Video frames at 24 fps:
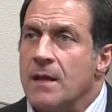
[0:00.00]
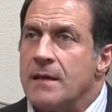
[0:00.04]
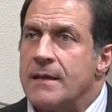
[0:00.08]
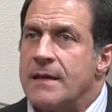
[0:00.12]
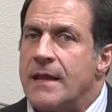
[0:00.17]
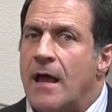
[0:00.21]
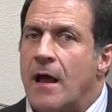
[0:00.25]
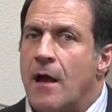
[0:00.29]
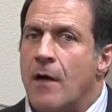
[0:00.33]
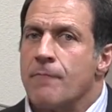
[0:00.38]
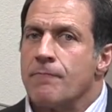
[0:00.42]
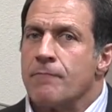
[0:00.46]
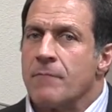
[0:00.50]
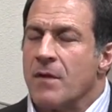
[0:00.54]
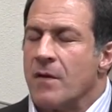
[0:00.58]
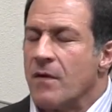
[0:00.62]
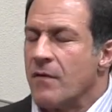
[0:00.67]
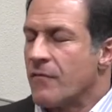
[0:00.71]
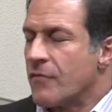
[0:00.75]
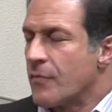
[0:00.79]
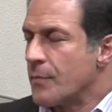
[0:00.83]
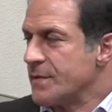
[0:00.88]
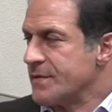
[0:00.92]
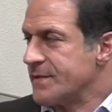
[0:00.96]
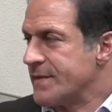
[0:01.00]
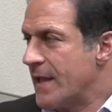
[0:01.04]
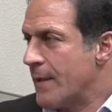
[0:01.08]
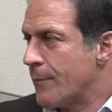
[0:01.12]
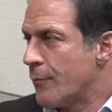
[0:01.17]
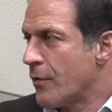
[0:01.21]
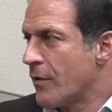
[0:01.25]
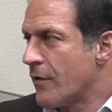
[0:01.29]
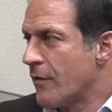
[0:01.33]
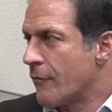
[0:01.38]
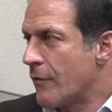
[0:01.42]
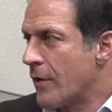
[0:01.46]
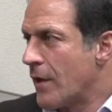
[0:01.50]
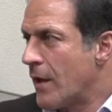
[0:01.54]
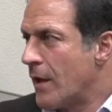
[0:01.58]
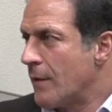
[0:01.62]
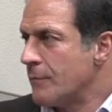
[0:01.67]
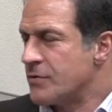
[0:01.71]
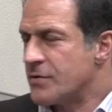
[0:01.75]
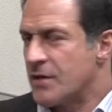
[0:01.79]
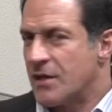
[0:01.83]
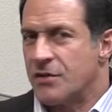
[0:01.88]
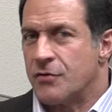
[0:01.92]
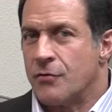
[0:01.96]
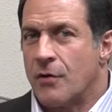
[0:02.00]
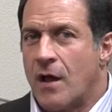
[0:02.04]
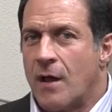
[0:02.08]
Now, from a standpoint of what I'm trying to do,